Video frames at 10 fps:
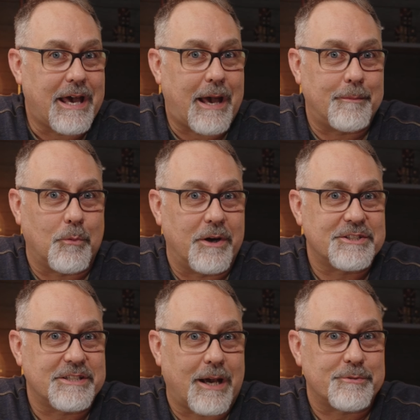I'm a
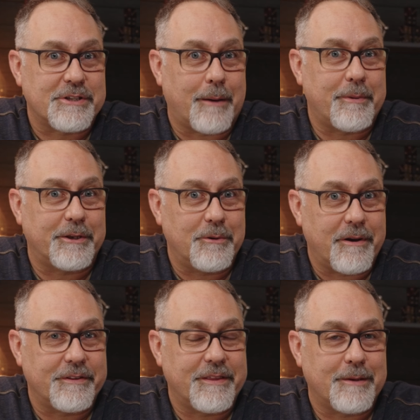one-stop shop. I do
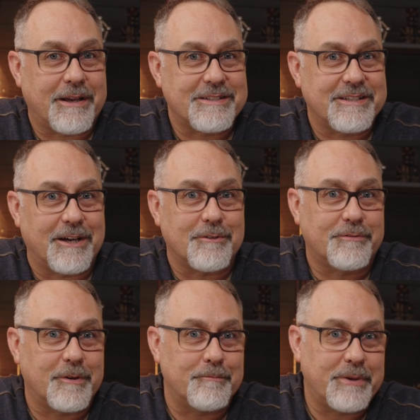everything myself,
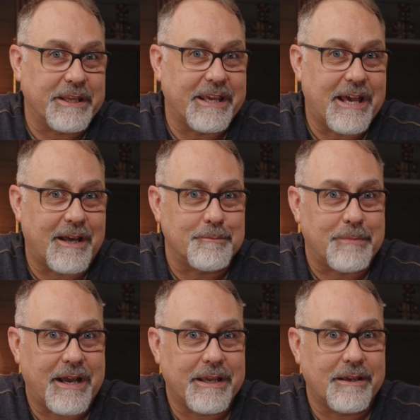from picking out and
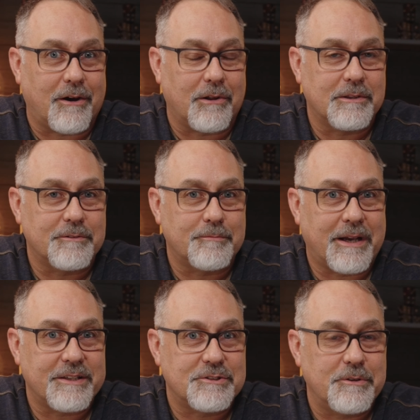buying all of
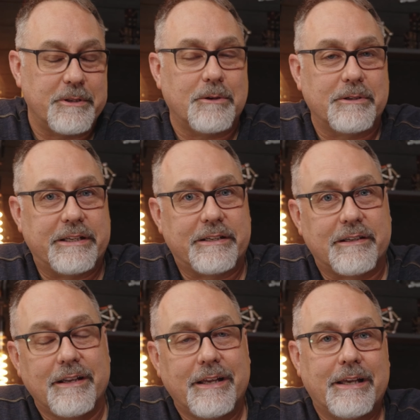my studio
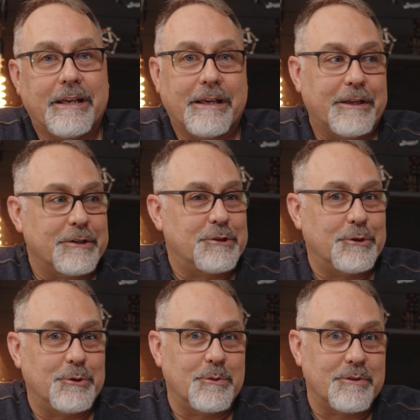gear
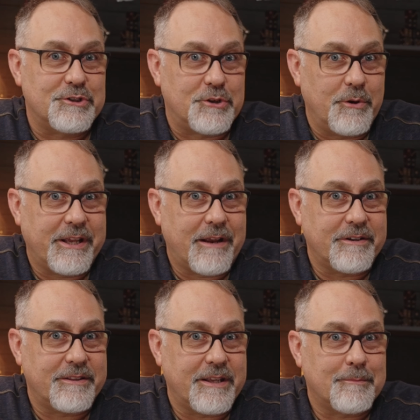to shooting
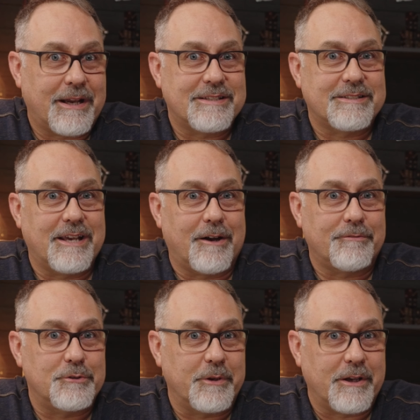everything
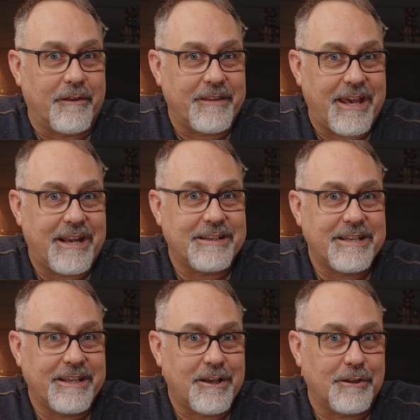myself, doing all the
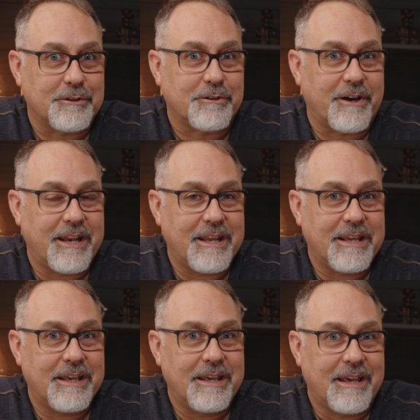editing, color grading,